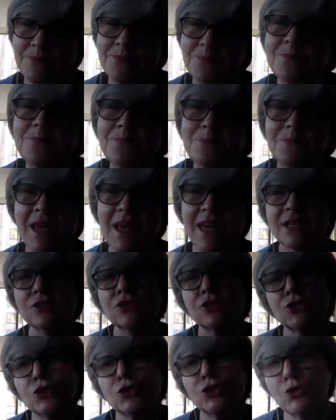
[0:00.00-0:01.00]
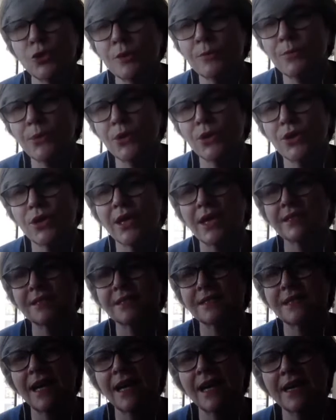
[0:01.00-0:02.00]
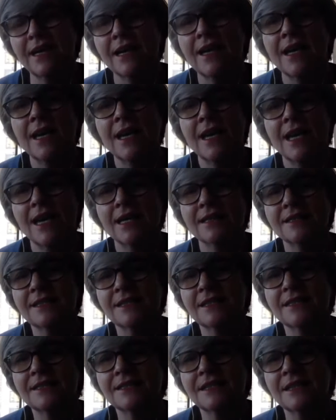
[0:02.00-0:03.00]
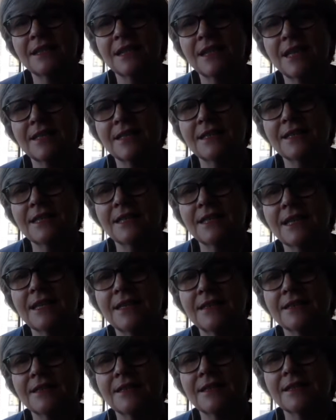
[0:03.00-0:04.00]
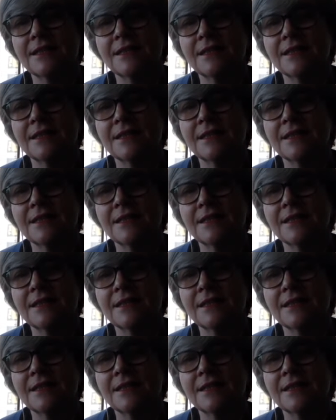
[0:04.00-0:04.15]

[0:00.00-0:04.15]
Mm-hmm. And it's a short book. It's not. It's it's a it's it's.